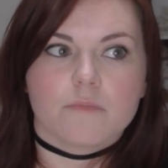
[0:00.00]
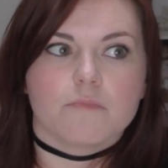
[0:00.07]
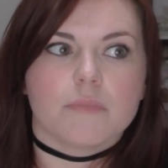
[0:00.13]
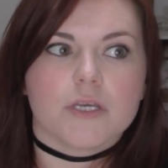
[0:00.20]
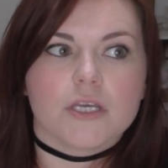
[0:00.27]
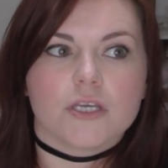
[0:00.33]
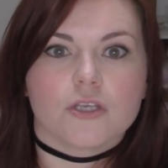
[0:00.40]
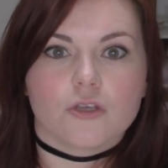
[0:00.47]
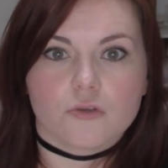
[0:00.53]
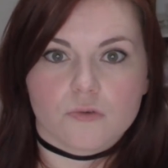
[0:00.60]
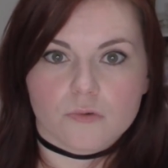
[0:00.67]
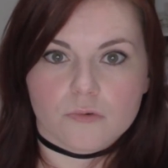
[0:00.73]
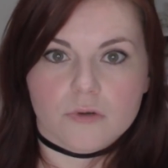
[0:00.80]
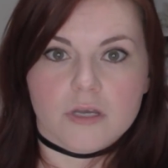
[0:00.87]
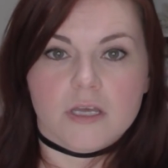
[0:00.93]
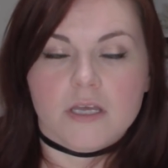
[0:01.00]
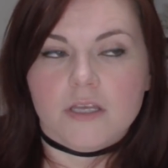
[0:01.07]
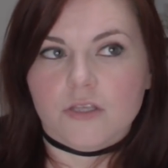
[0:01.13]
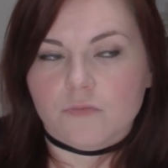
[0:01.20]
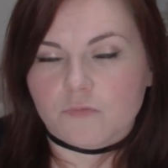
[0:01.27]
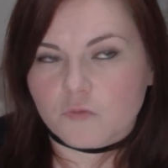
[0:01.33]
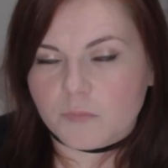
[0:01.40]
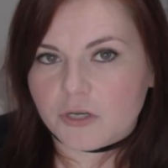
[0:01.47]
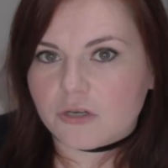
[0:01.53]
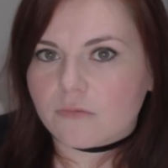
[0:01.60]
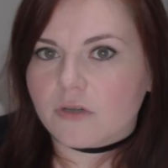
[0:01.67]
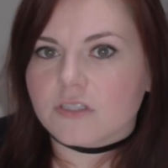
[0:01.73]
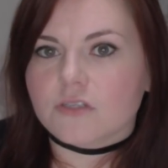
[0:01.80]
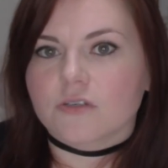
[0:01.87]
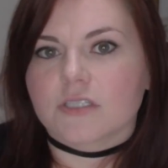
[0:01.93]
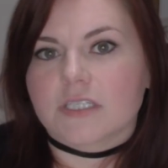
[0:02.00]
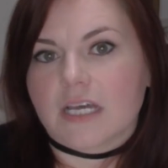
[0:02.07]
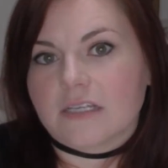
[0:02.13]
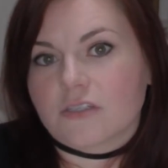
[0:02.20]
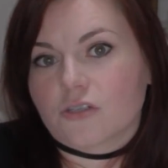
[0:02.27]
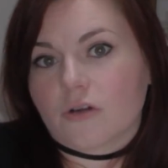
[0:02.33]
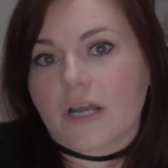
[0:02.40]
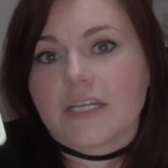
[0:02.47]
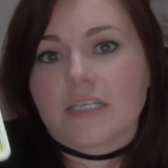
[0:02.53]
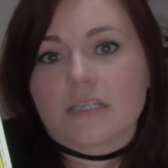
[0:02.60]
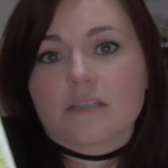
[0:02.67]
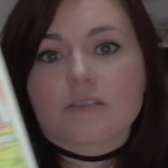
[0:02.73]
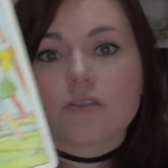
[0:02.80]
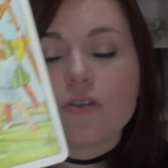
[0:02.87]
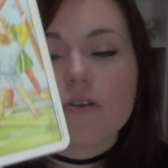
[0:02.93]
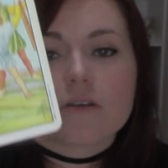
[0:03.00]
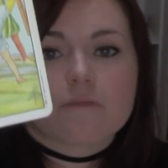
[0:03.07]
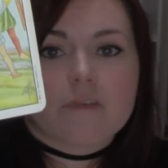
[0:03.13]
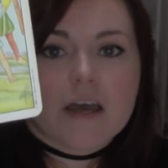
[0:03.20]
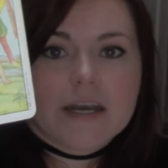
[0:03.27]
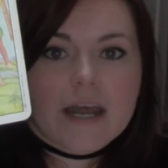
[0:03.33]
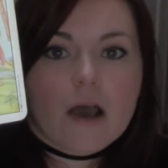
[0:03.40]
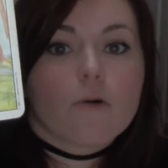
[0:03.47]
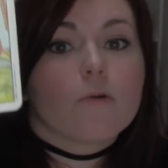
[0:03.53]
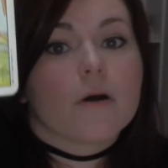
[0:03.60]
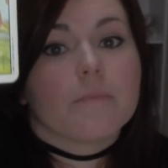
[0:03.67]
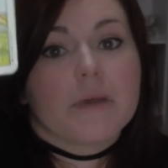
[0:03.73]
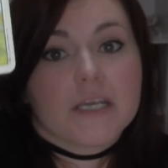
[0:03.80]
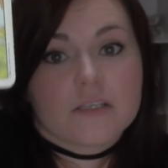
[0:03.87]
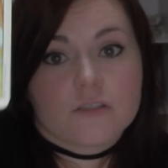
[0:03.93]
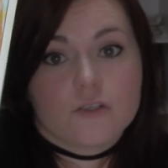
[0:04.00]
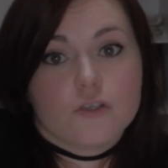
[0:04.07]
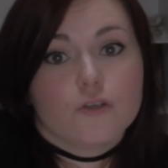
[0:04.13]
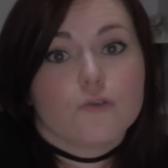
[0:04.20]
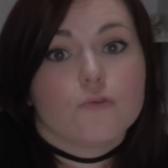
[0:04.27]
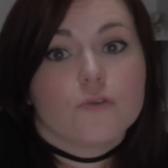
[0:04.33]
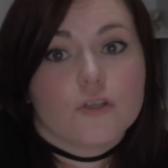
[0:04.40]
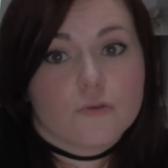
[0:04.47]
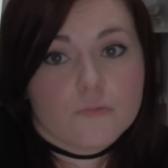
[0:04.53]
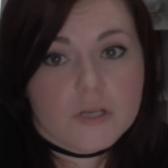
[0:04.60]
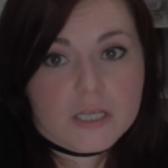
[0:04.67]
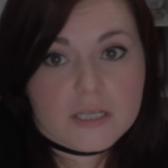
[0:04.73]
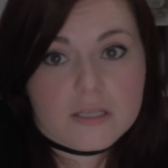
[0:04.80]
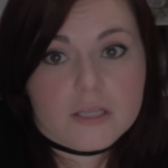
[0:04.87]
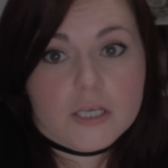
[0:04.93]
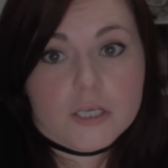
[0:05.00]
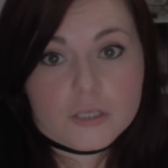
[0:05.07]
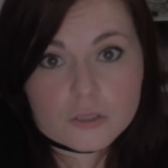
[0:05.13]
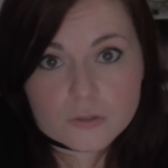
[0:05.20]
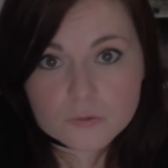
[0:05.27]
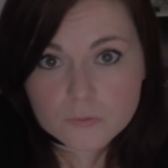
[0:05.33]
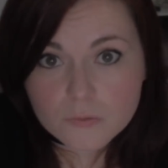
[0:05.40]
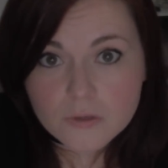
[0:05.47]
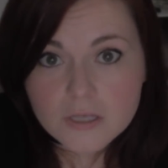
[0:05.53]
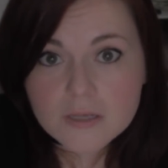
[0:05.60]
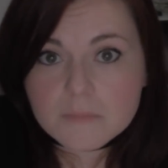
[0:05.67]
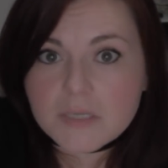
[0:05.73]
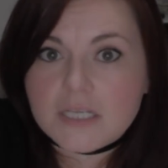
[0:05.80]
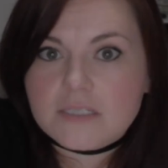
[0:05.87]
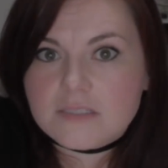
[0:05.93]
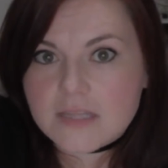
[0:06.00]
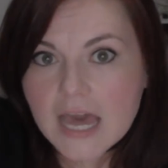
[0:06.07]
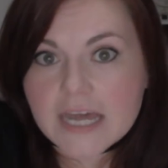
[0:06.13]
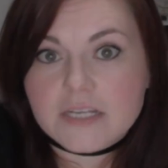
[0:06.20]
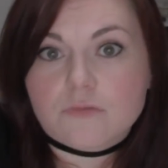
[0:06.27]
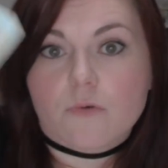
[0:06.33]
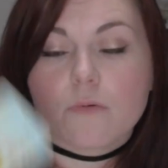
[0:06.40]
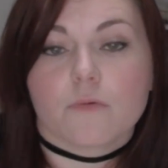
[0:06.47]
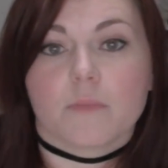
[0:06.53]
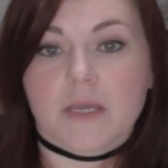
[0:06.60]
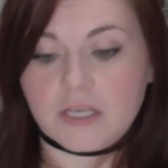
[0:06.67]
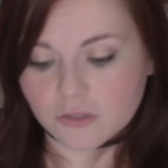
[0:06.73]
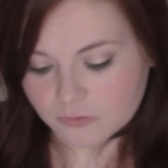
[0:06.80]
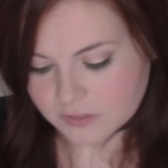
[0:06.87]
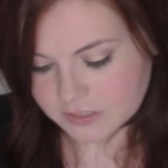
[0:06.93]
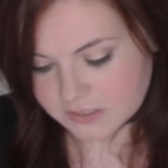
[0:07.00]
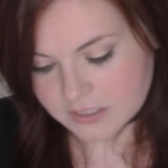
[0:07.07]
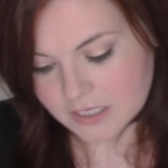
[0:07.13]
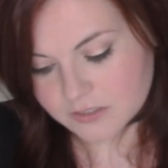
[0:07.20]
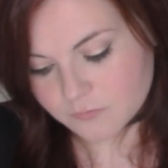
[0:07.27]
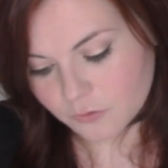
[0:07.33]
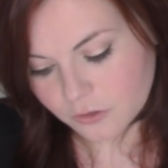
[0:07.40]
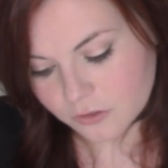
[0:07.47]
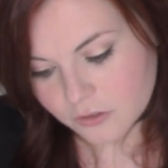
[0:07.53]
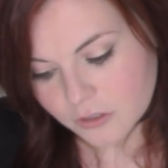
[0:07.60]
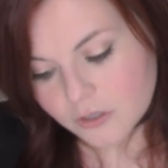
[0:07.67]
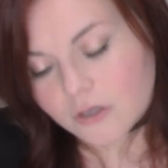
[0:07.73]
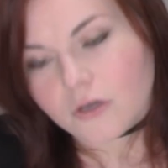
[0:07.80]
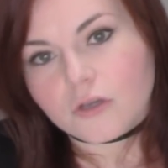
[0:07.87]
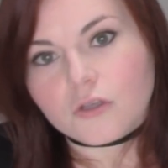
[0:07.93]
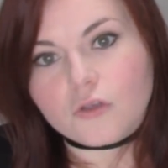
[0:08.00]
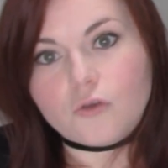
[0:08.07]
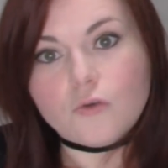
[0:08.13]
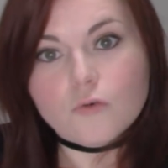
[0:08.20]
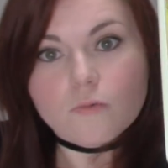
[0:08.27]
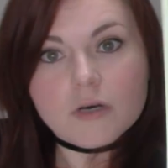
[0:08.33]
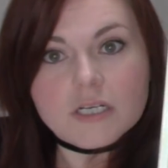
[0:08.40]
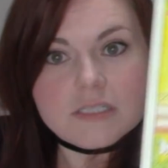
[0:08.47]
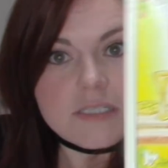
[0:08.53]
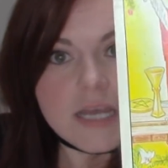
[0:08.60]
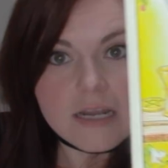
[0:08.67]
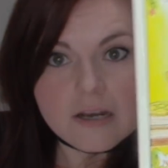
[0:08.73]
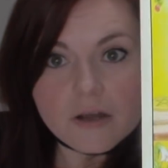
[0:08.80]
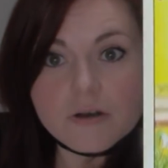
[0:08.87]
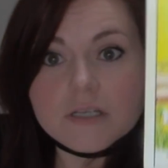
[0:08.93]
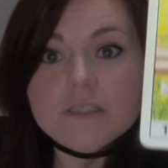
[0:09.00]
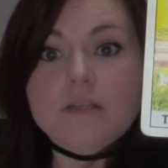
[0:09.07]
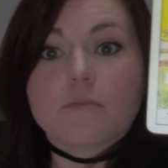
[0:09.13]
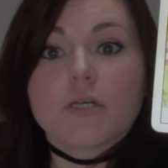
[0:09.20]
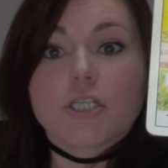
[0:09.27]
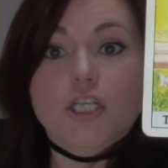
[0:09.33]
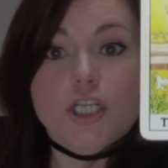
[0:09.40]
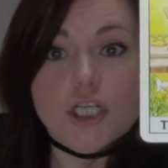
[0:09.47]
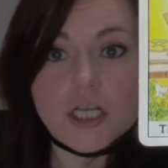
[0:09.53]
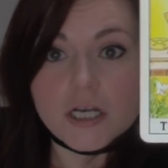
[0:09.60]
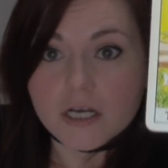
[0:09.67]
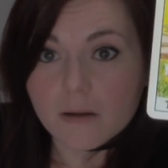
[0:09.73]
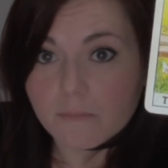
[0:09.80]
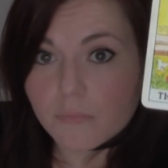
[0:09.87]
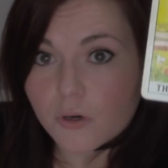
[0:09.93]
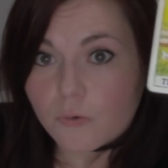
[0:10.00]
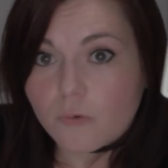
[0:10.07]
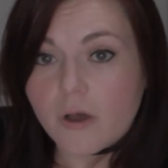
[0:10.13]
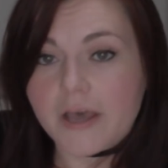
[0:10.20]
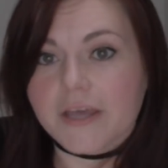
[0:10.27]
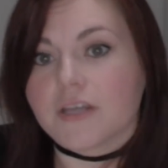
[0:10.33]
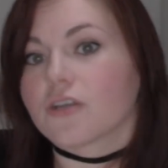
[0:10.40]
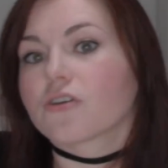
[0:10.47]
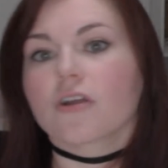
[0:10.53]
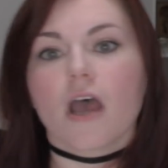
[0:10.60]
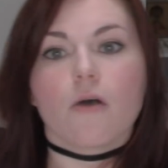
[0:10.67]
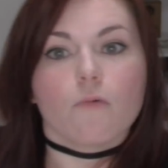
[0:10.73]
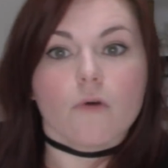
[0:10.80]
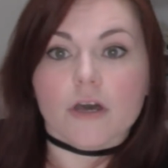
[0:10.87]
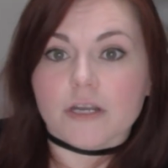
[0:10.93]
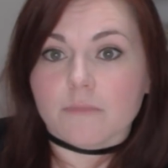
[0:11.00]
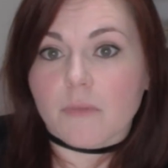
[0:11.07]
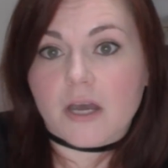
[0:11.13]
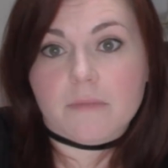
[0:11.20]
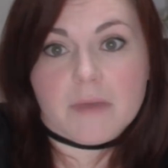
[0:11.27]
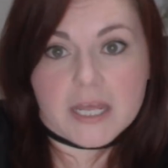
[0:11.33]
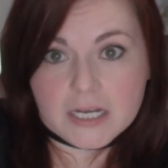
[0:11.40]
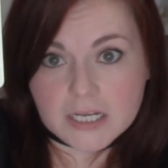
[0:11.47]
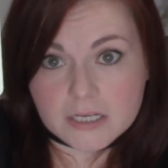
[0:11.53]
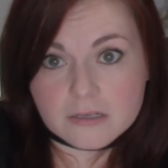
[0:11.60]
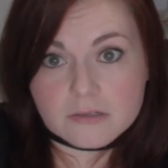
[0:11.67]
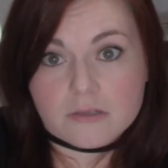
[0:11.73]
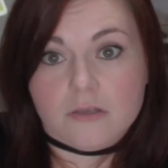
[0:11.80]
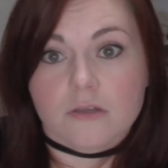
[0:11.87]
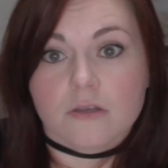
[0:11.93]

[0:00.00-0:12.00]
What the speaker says: Be you. Spirit wants you to test your ideas so you can find out what makes you uniquely you, because that is what will make you successful. You want to stand out as the magician, number 1. You're not one among many.